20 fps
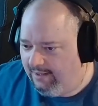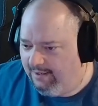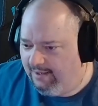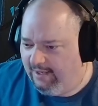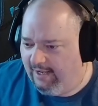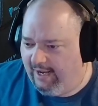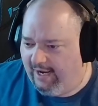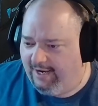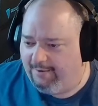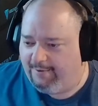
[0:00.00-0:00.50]

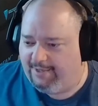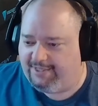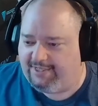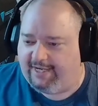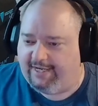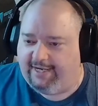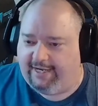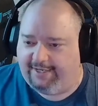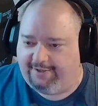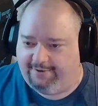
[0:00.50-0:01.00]
anyways,
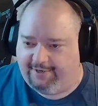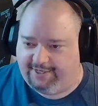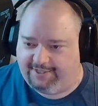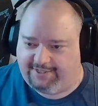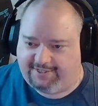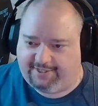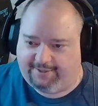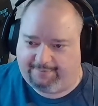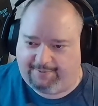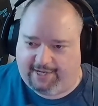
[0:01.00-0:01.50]
I digress.
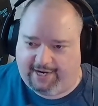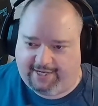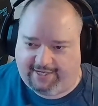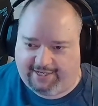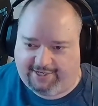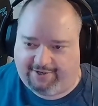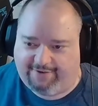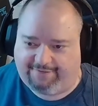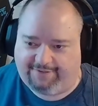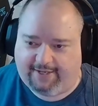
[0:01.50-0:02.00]
So I'm kind of
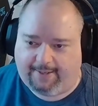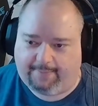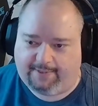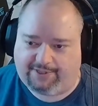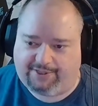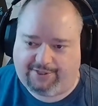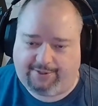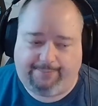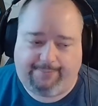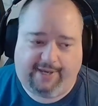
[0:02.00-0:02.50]
getting off topic.
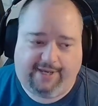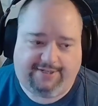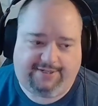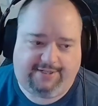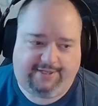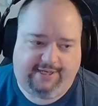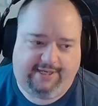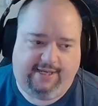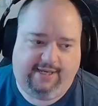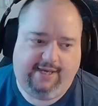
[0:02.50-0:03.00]
So
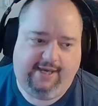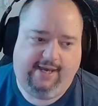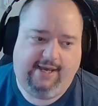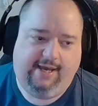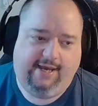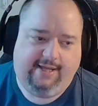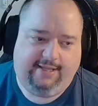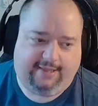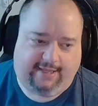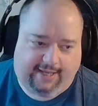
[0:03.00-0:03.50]
basically,
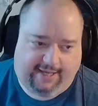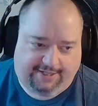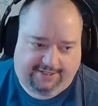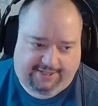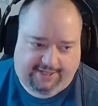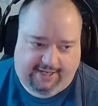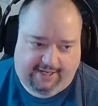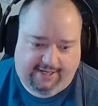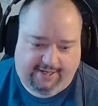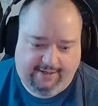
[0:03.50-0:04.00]
like I
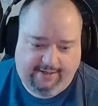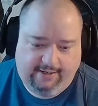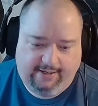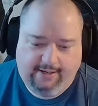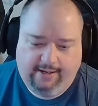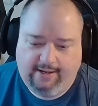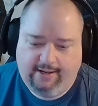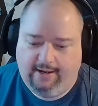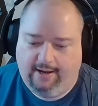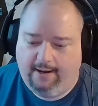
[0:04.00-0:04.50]
said,
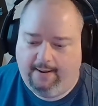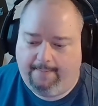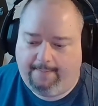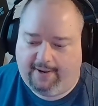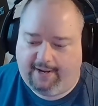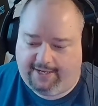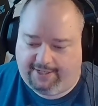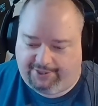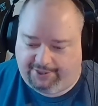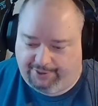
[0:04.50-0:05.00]

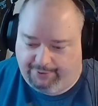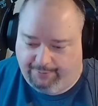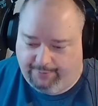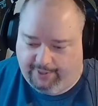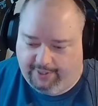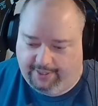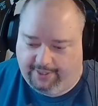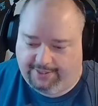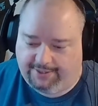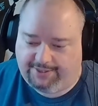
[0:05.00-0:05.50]
my issue
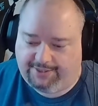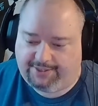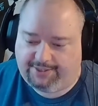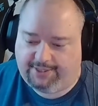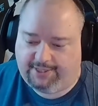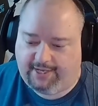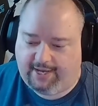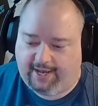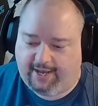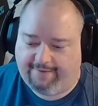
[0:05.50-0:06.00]
was
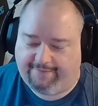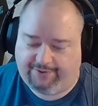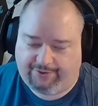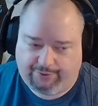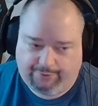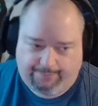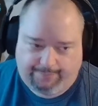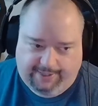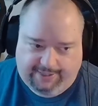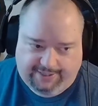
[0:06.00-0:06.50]
I have a
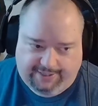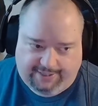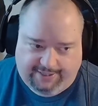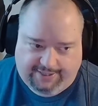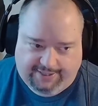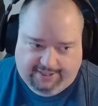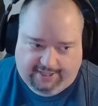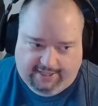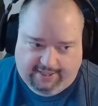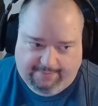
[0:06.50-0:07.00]
dual PC
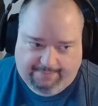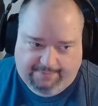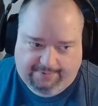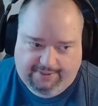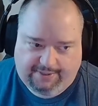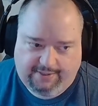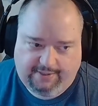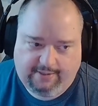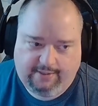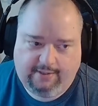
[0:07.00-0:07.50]
setup.
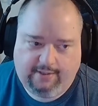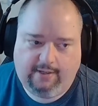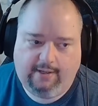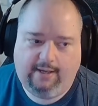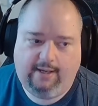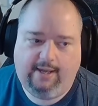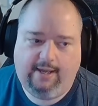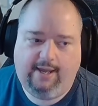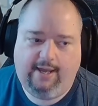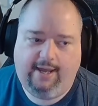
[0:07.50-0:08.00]

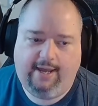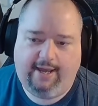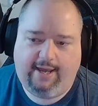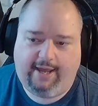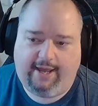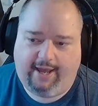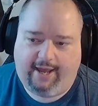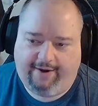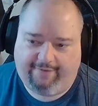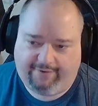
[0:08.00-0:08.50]

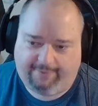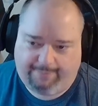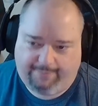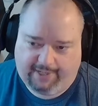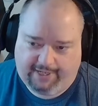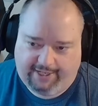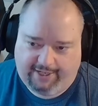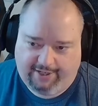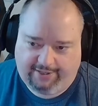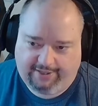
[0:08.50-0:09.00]

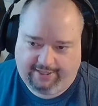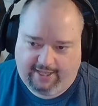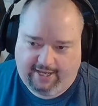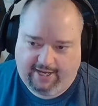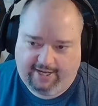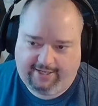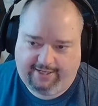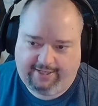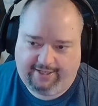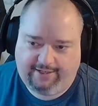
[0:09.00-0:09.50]
Everybody
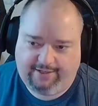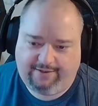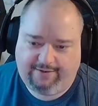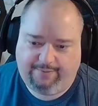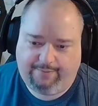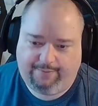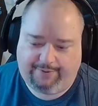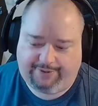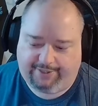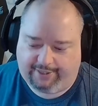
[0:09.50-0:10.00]
online
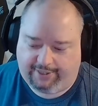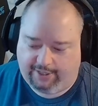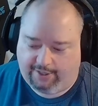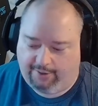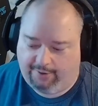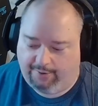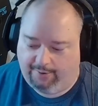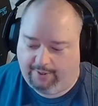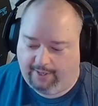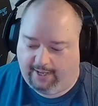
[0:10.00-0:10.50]
with with
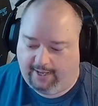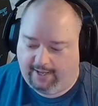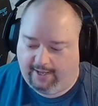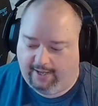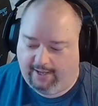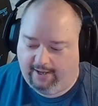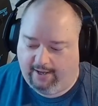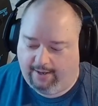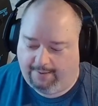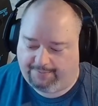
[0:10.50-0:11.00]

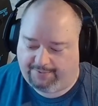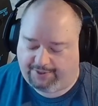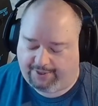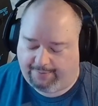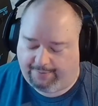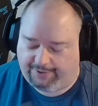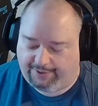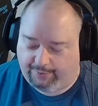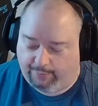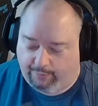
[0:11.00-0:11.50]

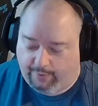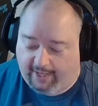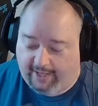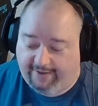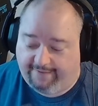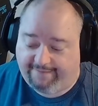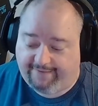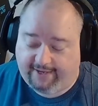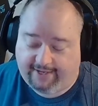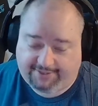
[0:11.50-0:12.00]
the
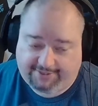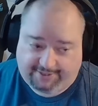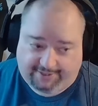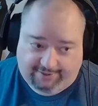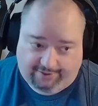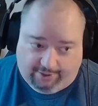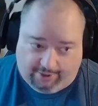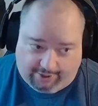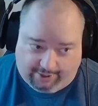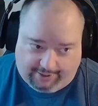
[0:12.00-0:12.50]
Wave
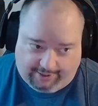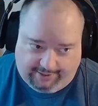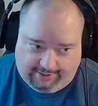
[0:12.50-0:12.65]
XLR